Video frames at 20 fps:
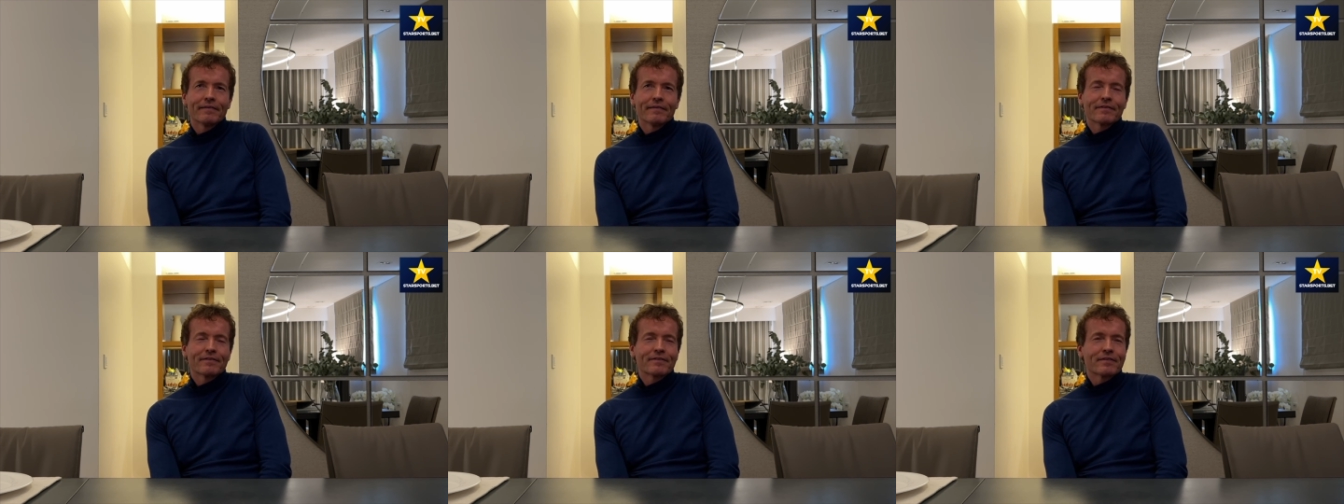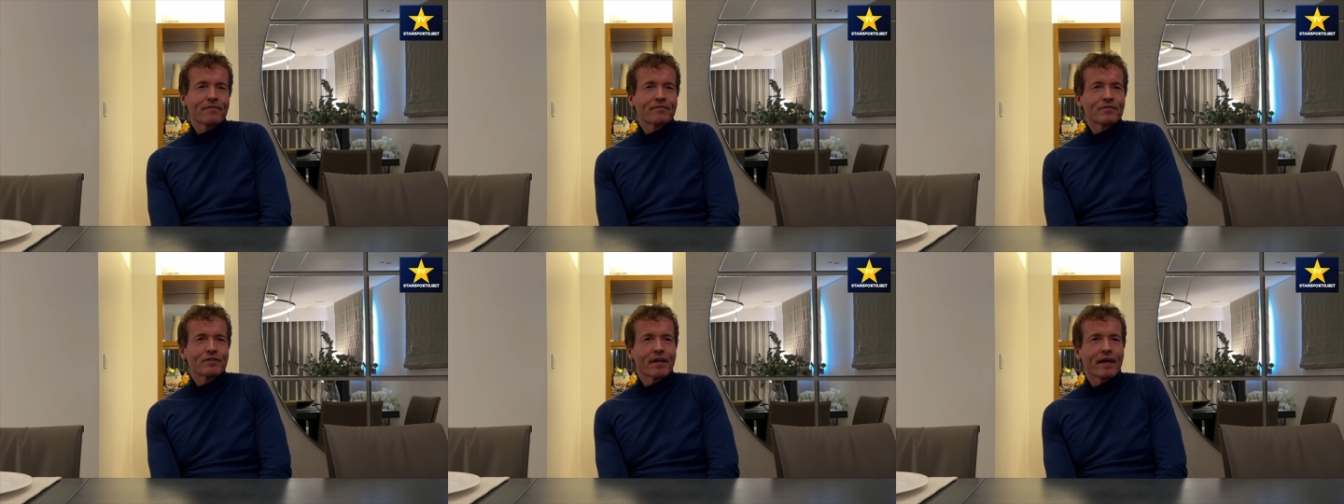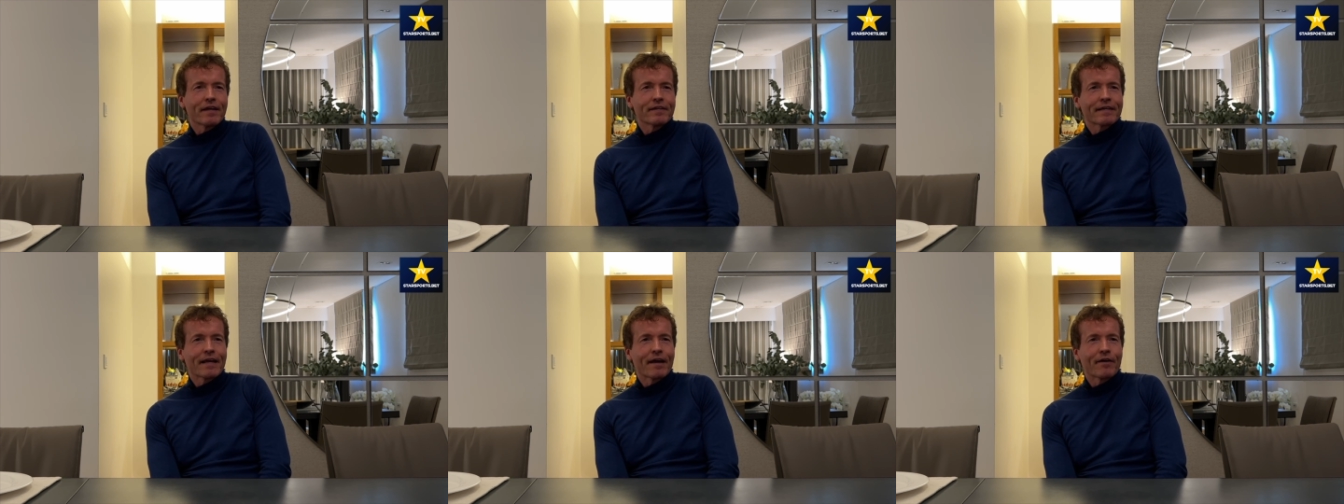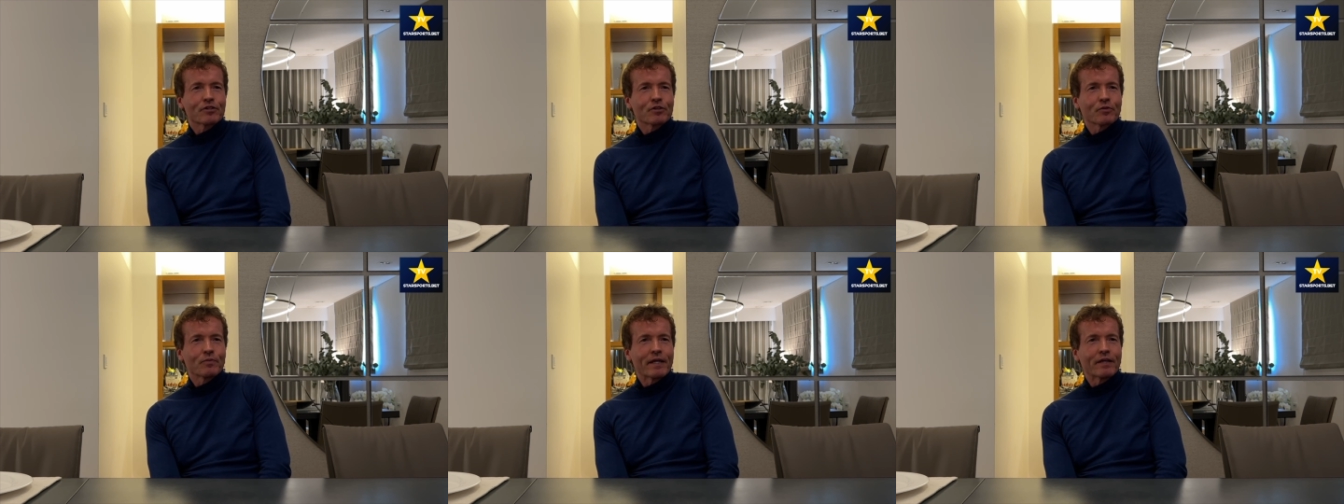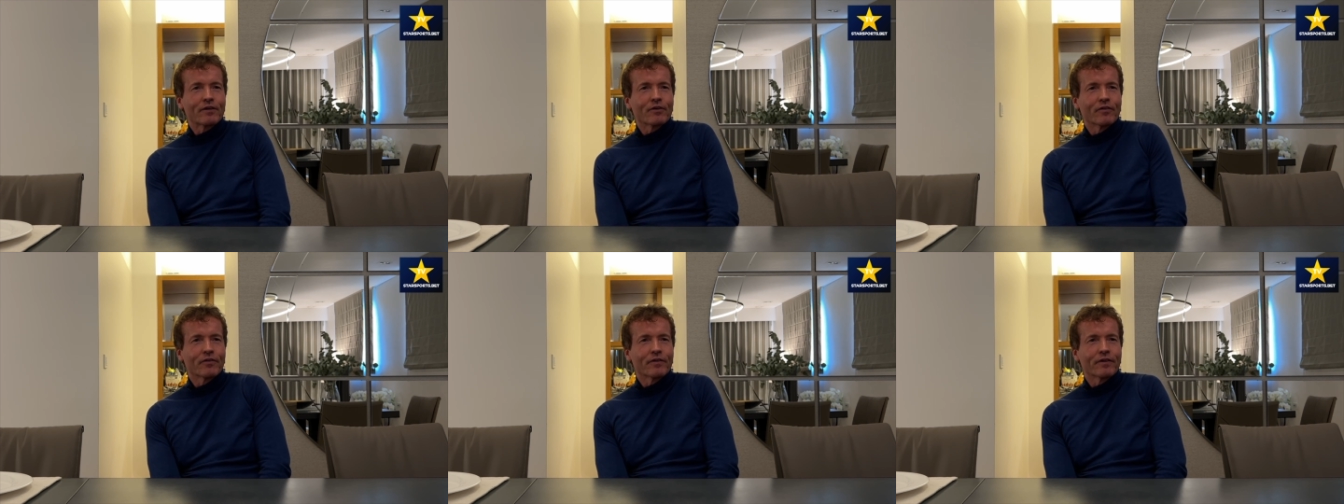70, 80 hours a
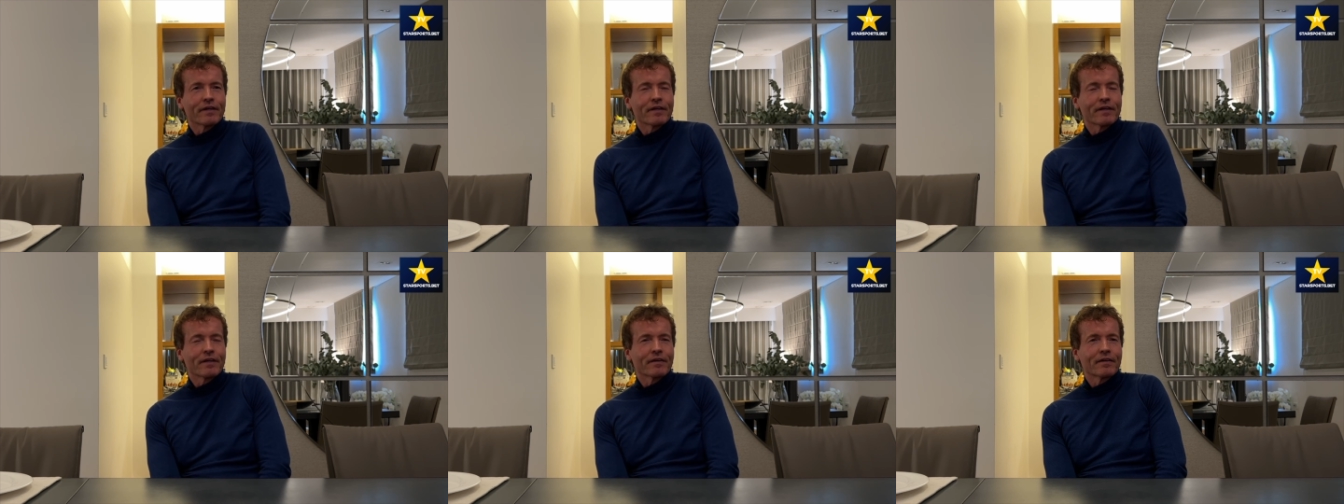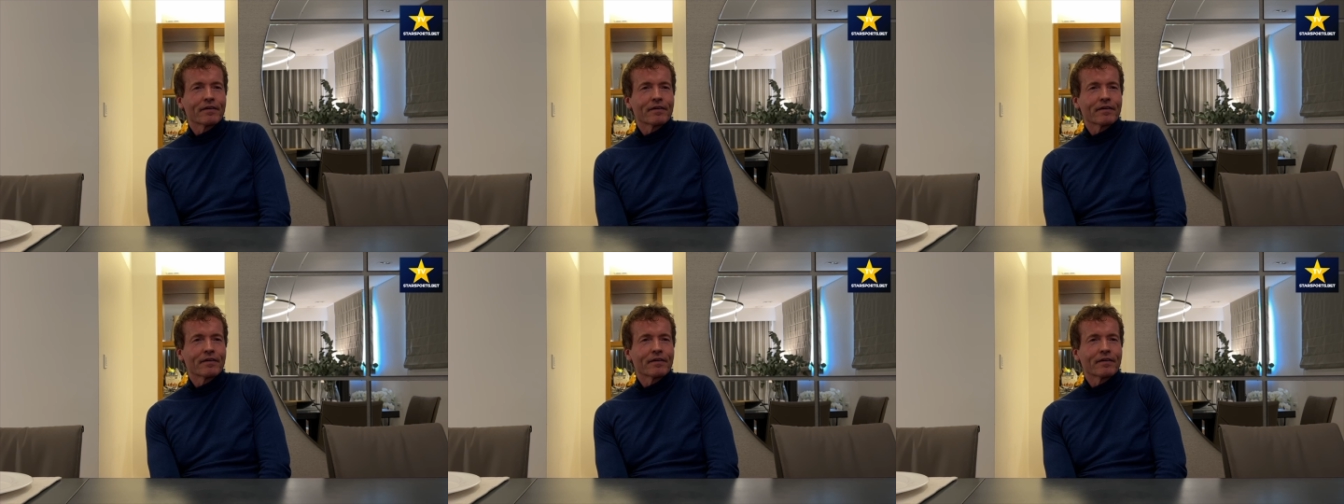week on the